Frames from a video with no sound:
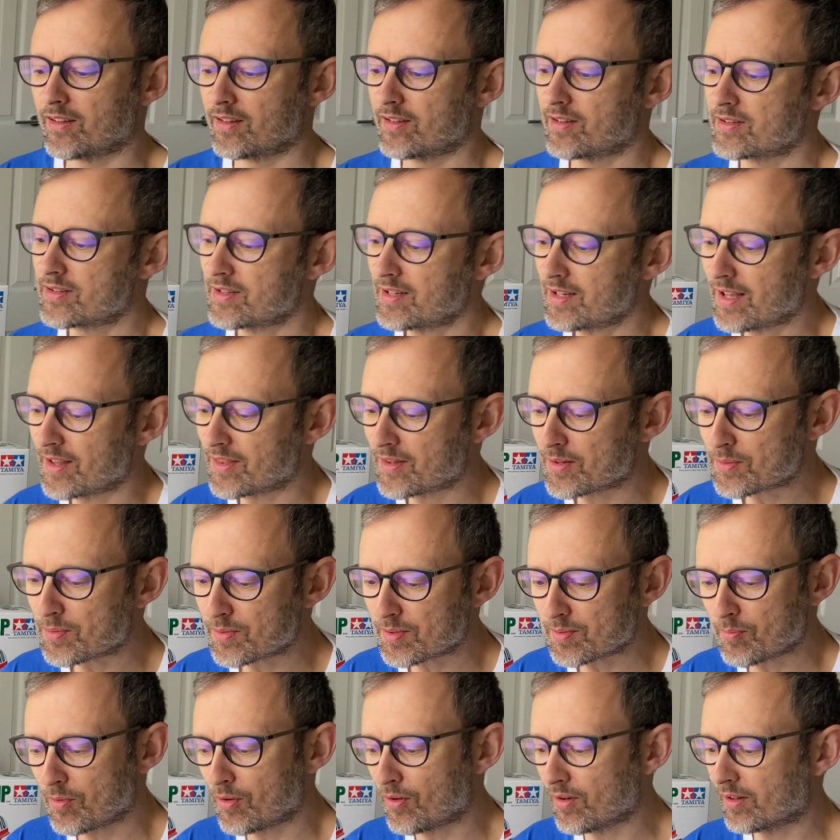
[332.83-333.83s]
So yeah, this
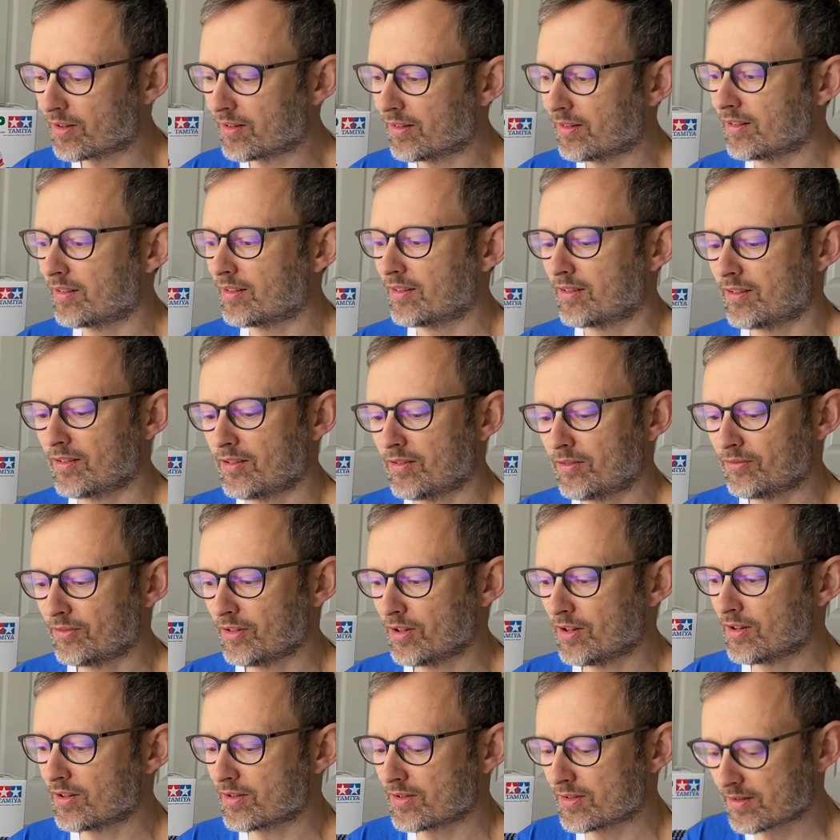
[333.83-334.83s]
was my
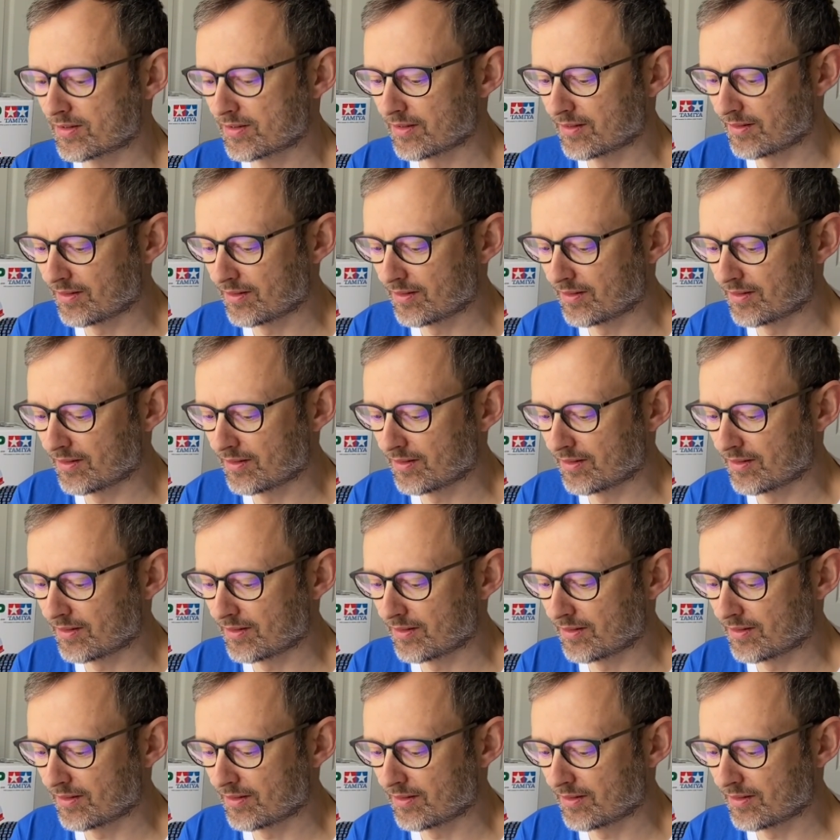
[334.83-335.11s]
first